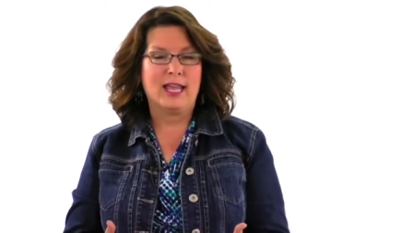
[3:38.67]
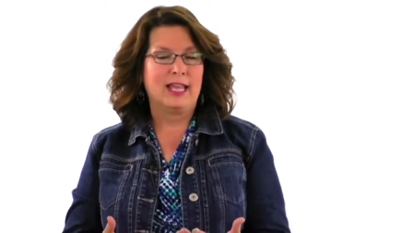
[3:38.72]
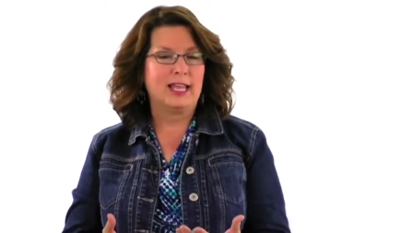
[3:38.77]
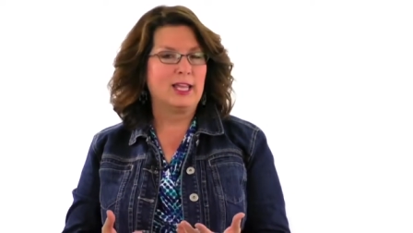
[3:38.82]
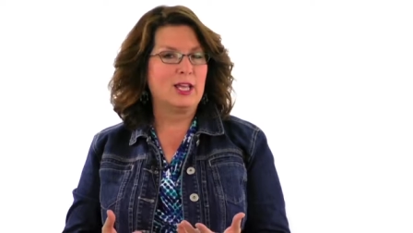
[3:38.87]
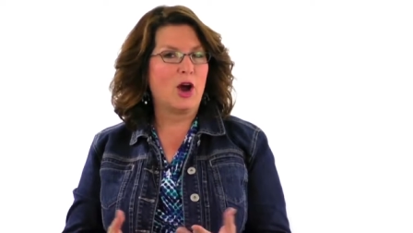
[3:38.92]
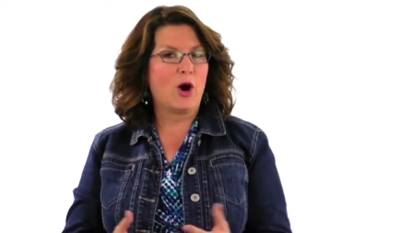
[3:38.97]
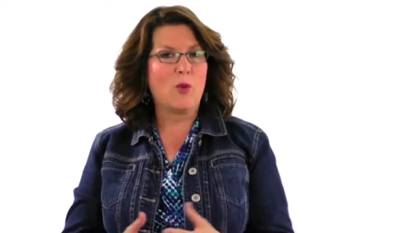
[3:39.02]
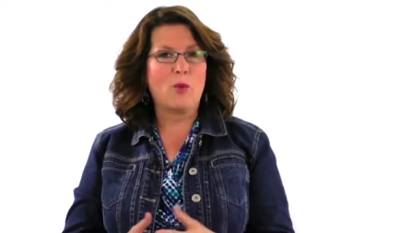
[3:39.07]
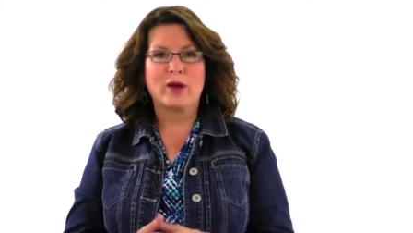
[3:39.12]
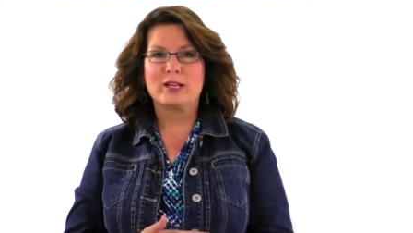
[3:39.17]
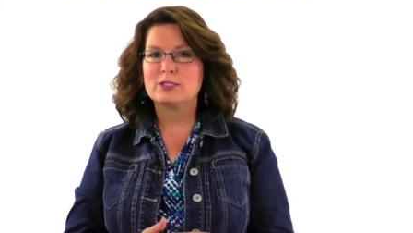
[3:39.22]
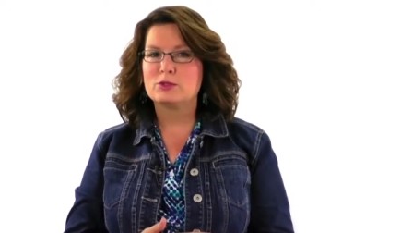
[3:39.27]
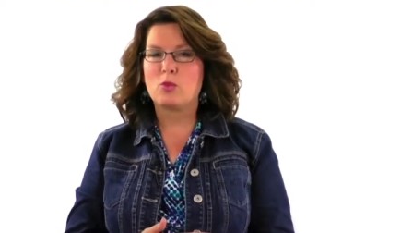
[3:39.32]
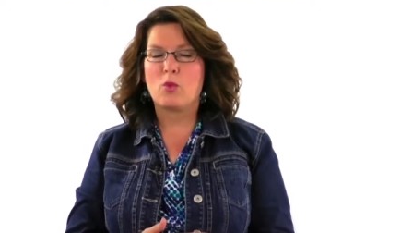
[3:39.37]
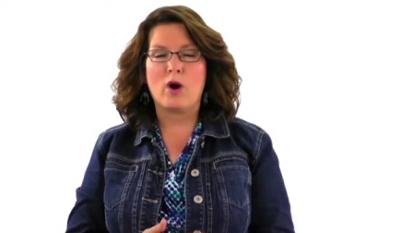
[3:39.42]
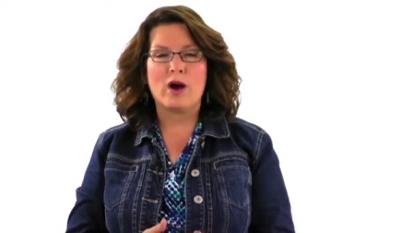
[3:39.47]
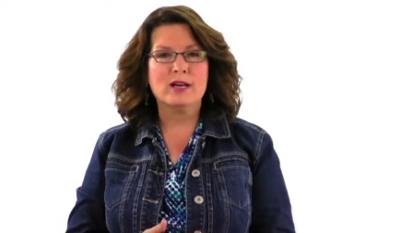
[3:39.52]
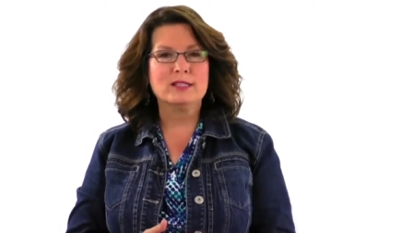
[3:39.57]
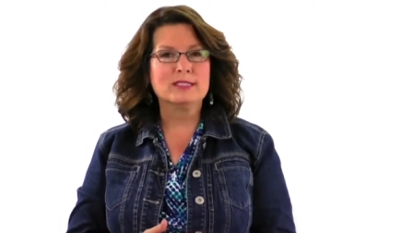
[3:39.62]
He always
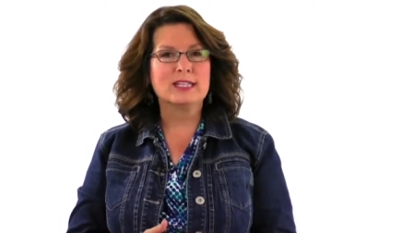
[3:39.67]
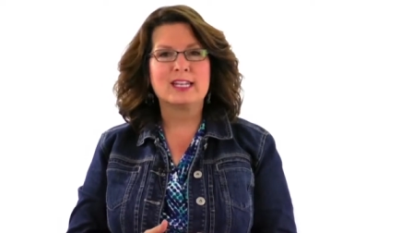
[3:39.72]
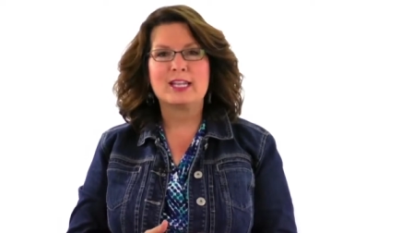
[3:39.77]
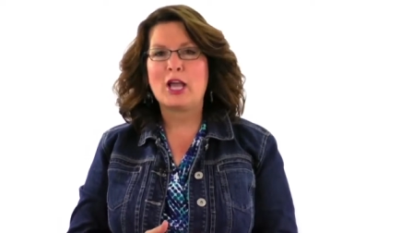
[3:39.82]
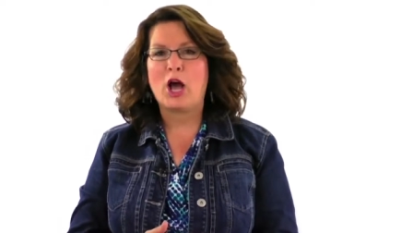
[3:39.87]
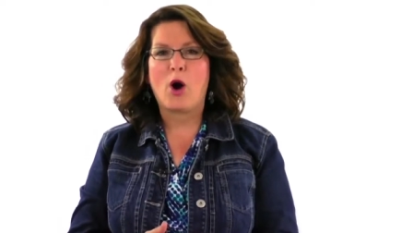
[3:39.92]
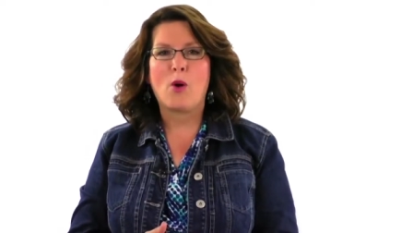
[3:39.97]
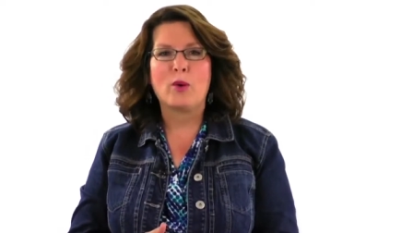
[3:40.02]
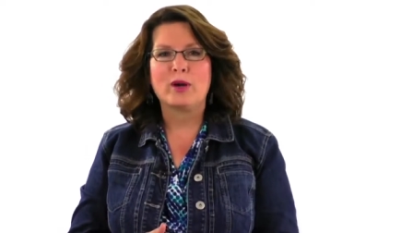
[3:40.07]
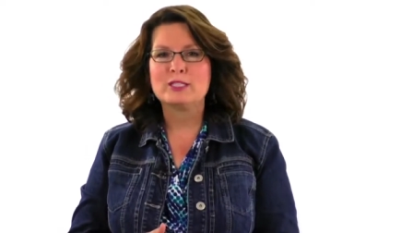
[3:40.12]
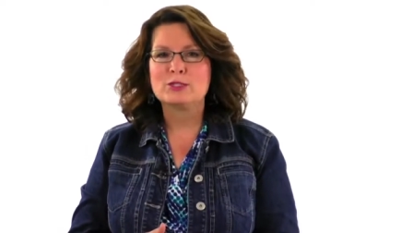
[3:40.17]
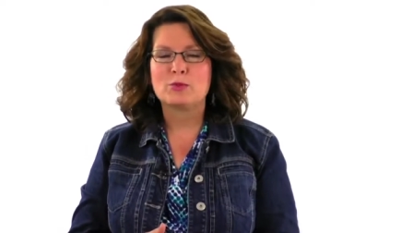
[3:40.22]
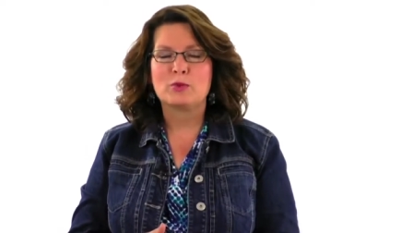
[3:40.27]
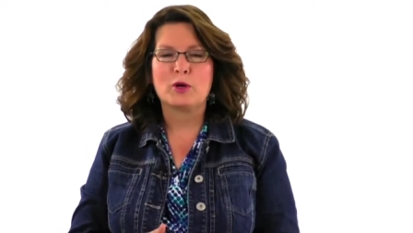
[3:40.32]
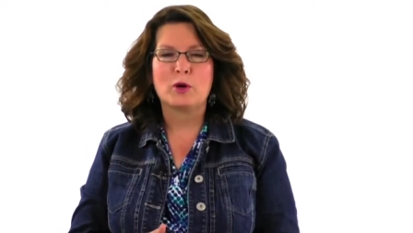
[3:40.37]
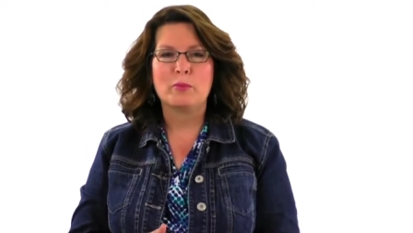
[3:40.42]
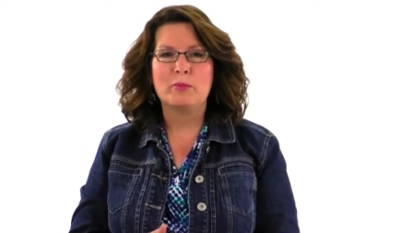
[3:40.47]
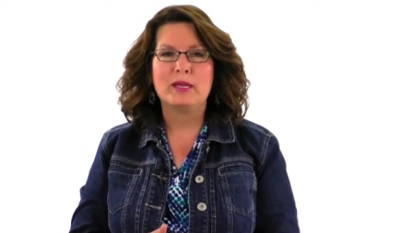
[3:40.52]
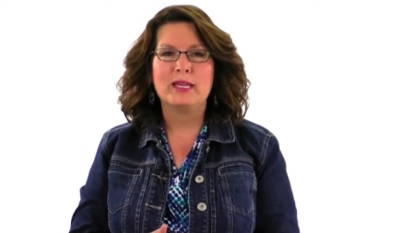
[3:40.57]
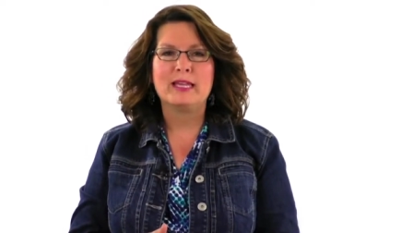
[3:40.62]
was and He always
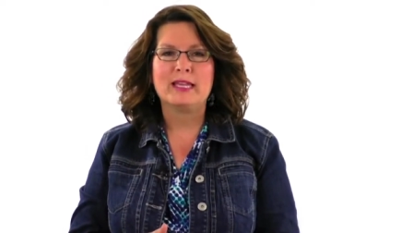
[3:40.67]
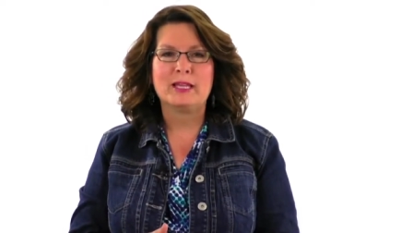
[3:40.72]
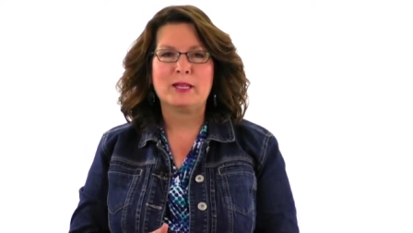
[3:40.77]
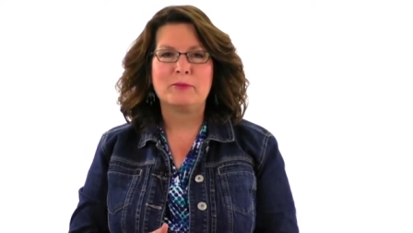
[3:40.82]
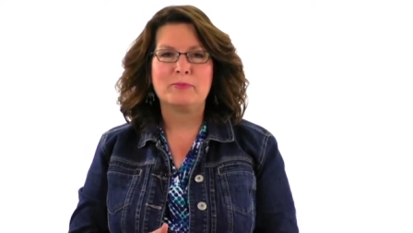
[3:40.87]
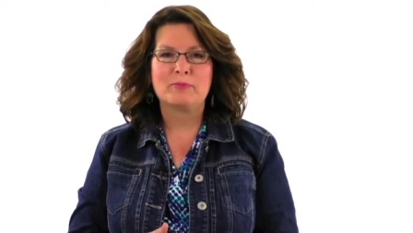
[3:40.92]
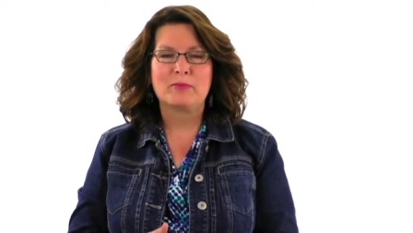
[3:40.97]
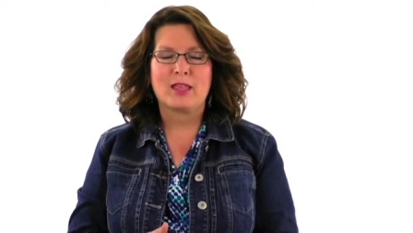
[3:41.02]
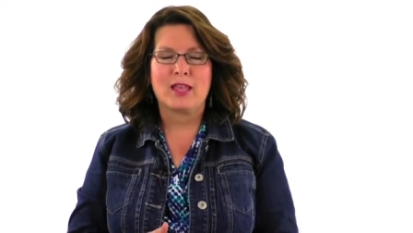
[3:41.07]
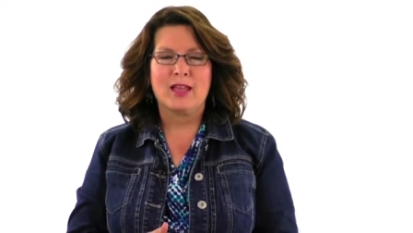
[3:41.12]
will be.